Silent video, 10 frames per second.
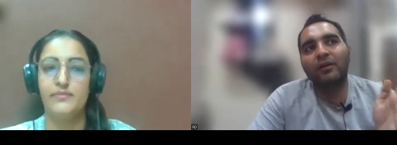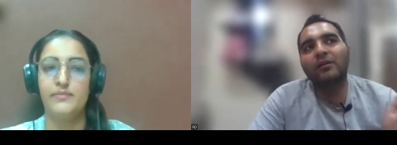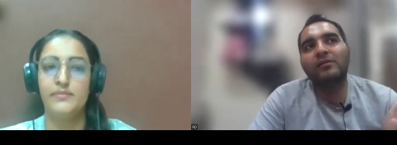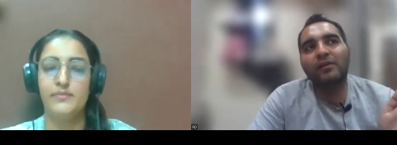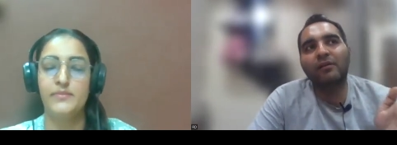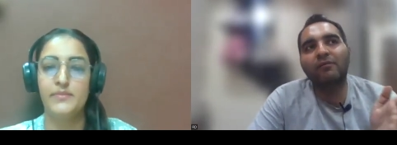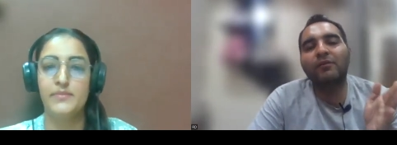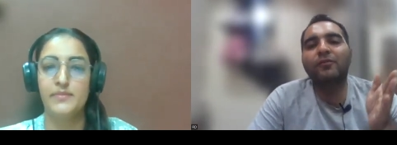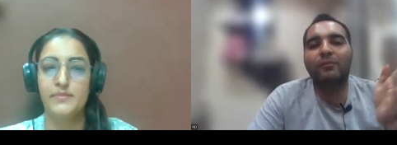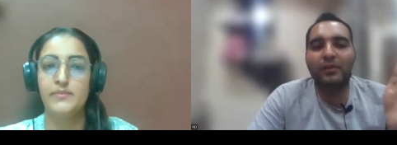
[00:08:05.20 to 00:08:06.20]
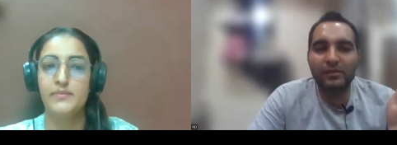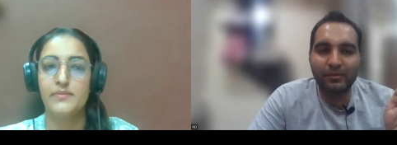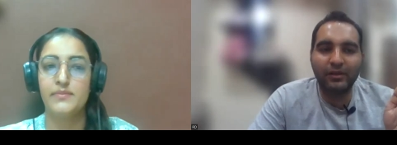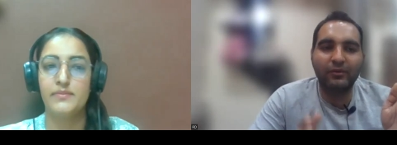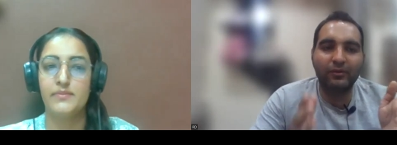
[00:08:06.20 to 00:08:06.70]
Speaker 1: One is traveling from this
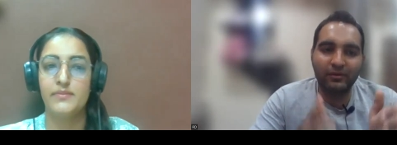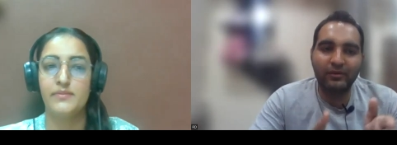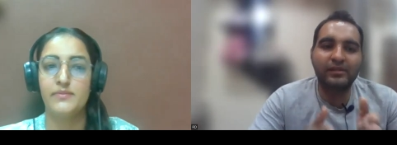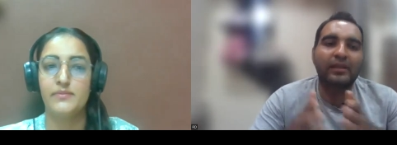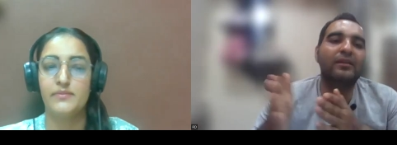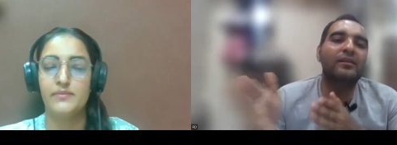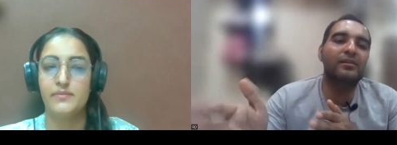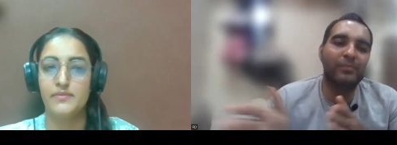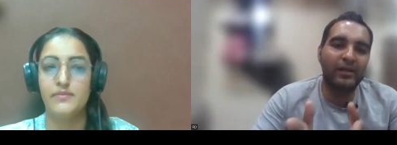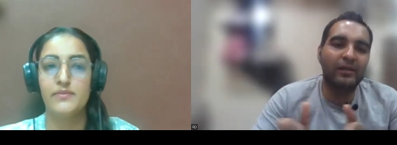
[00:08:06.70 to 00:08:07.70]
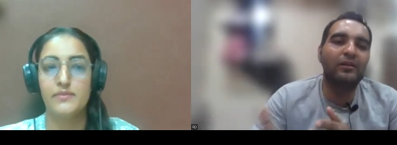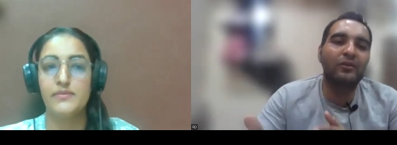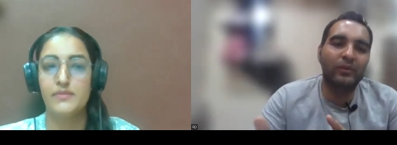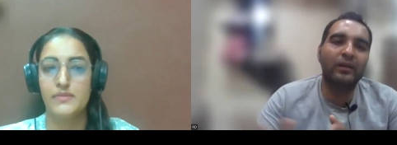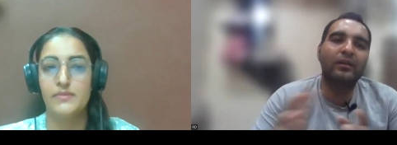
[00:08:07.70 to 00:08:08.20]
particular, second is parallel
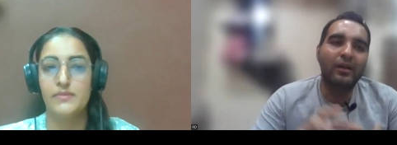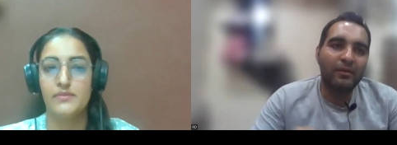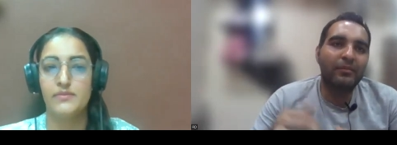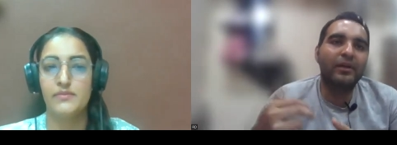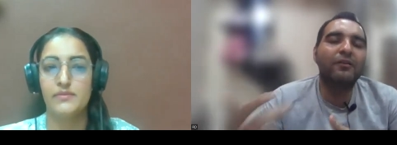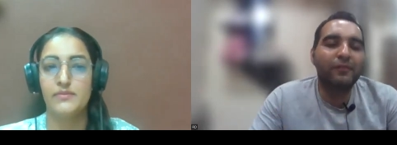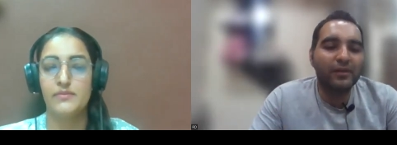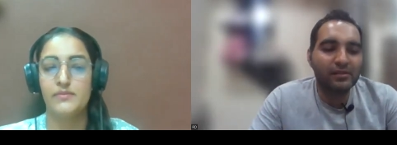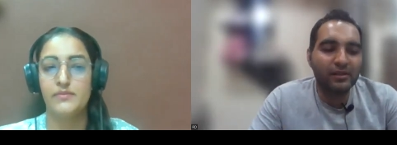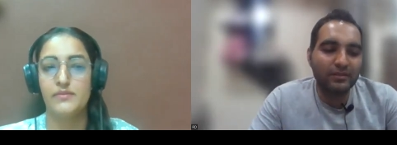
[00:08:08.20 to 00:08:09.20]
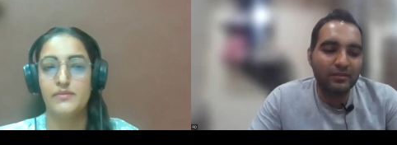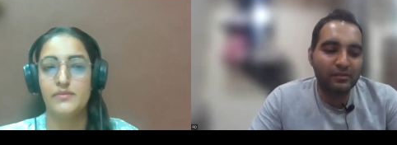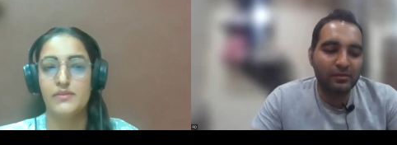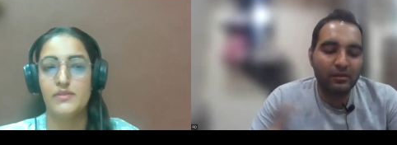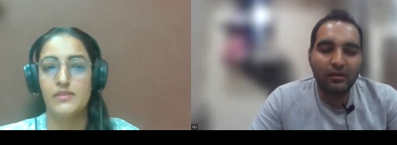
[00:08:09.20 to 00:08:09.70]
to that, but different
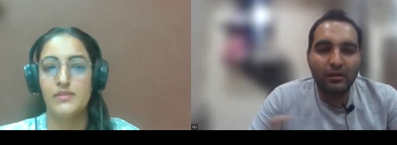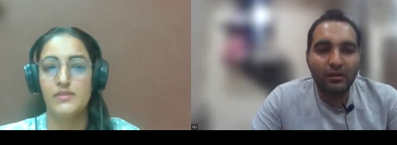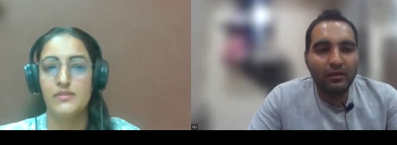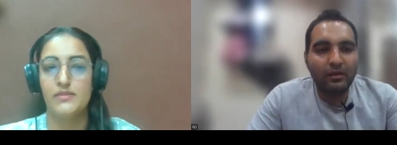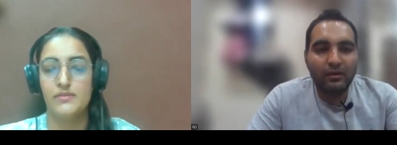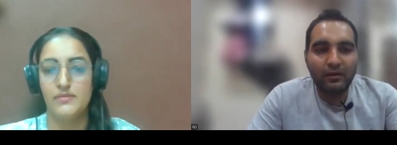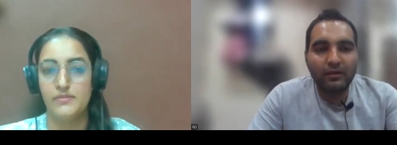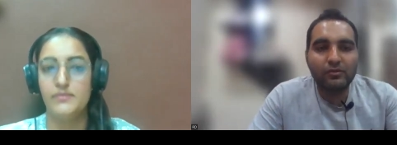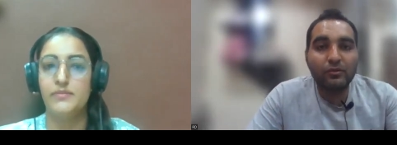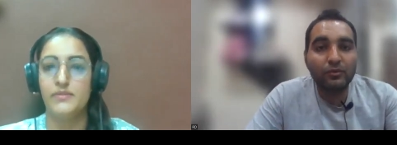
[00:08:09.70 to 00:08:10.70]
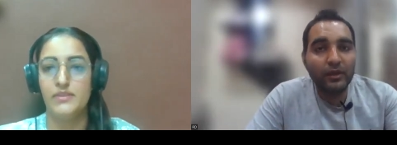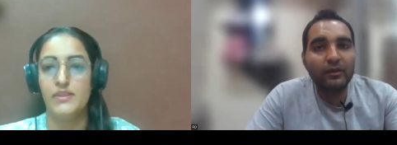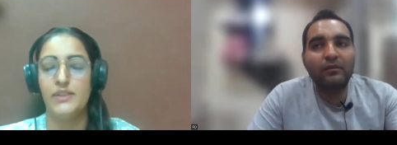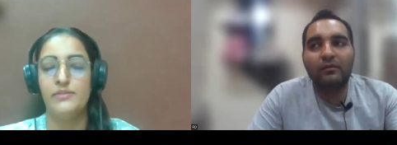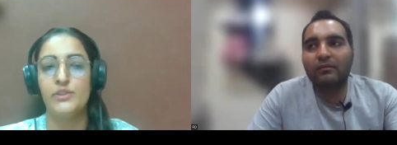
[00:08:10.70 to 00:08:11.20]
stages. Right? So you
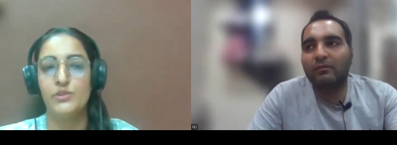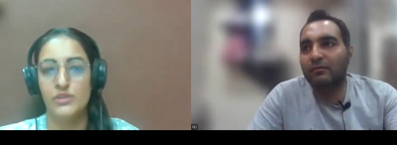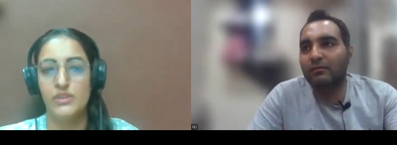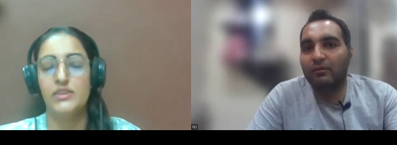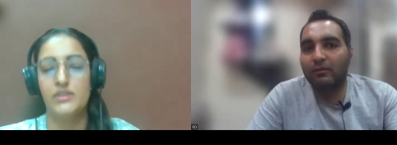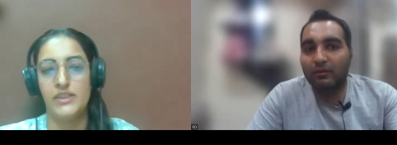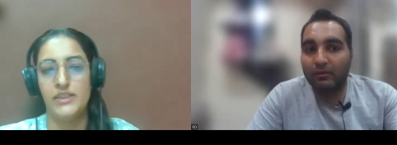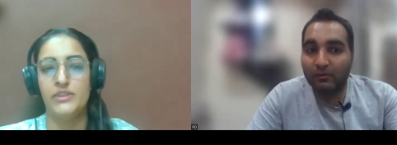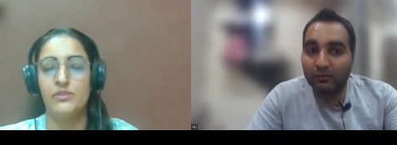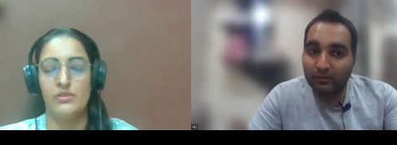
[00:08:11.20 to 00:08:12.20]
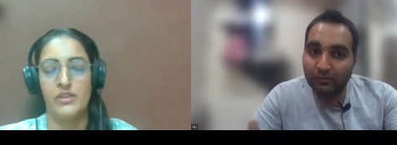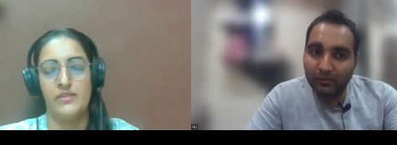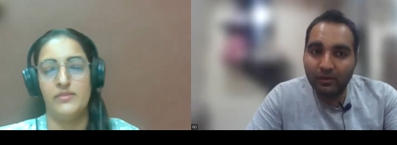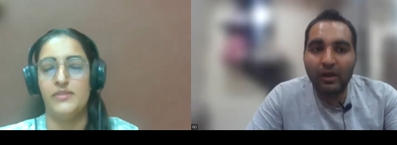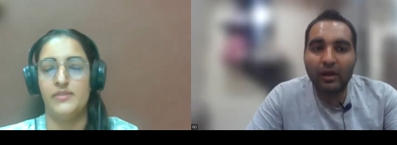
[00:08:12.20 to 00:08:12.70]
can it
Speaker 2: will show the stage. Okay.
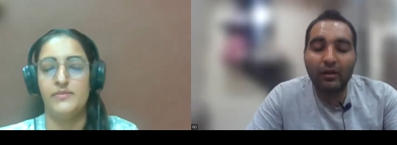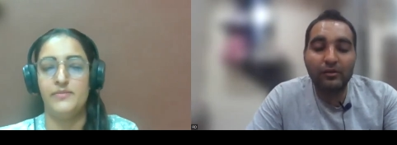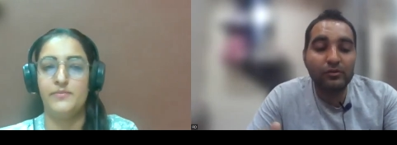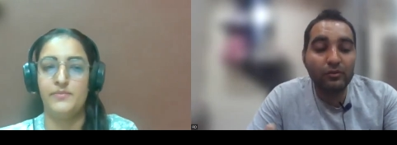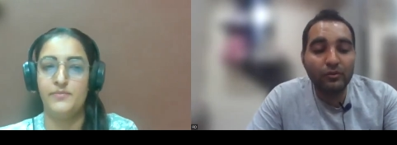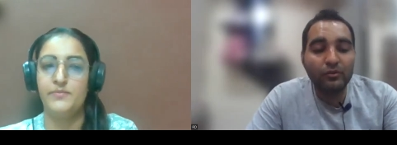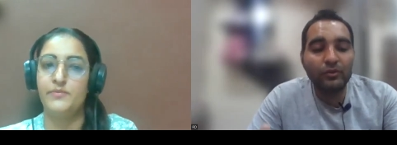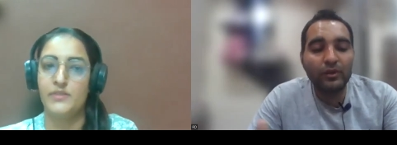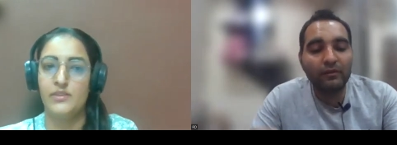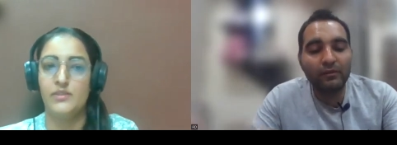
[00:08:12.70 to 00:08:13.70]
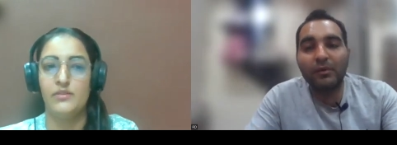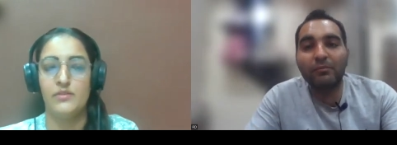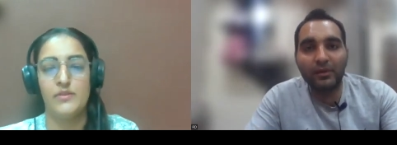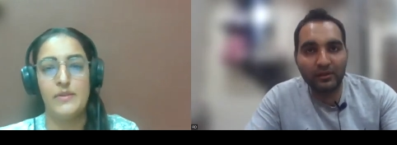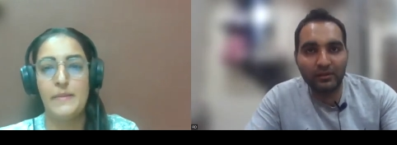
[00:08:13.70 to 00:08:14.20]
Speaker 1: Uh-huh. So you can
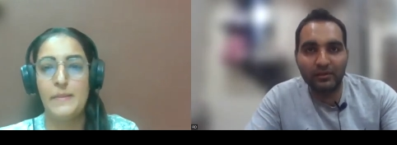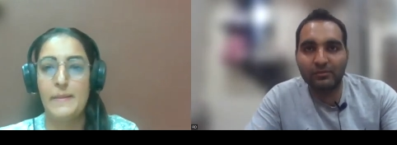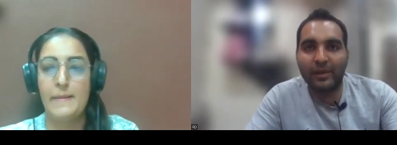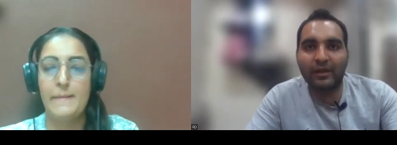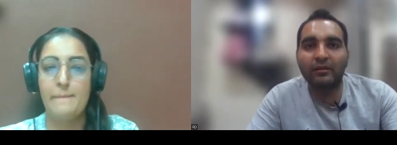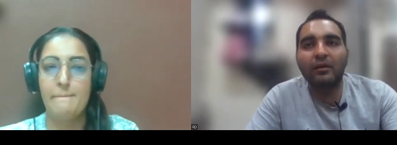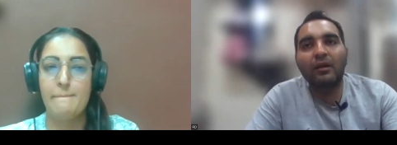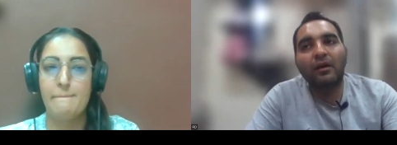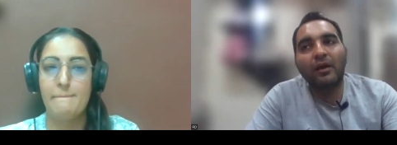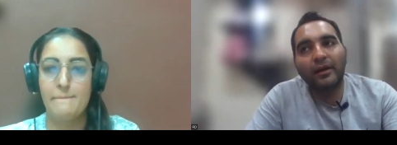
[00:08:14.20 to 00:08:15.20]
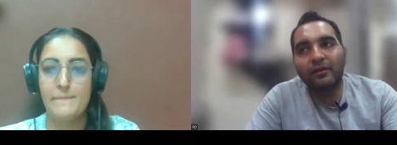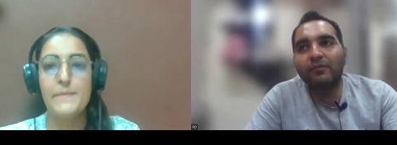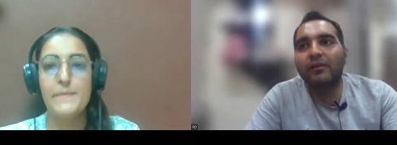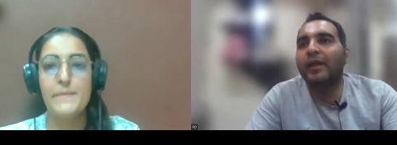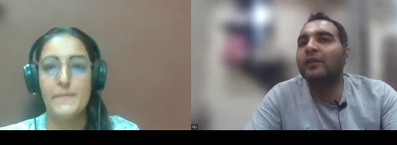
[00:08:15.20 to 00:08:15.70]
remember in this manner, and it
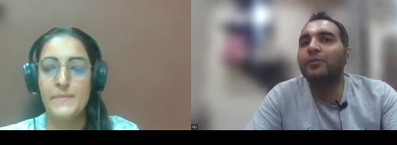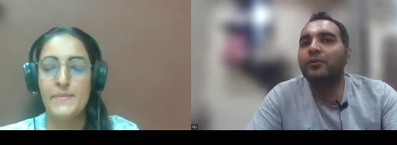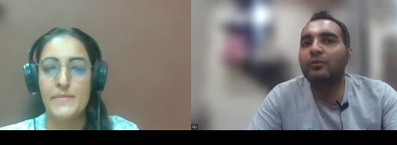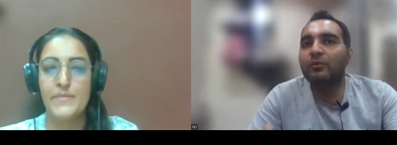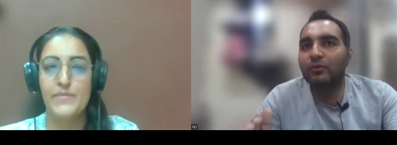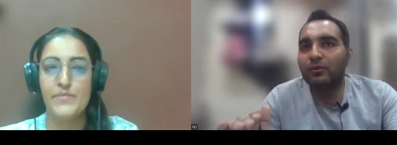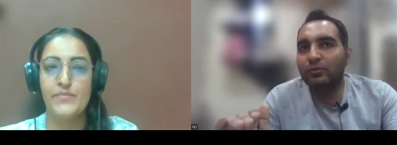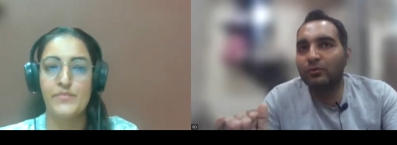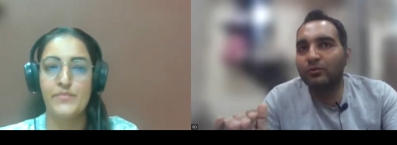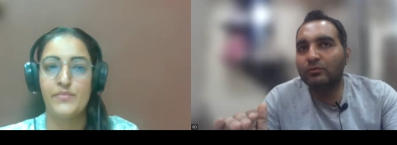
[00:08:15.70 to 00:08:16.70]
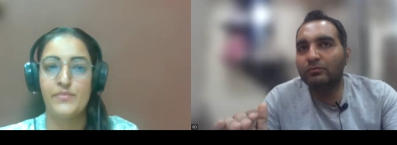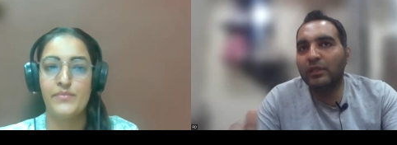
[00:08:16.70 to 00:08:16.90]
will help you to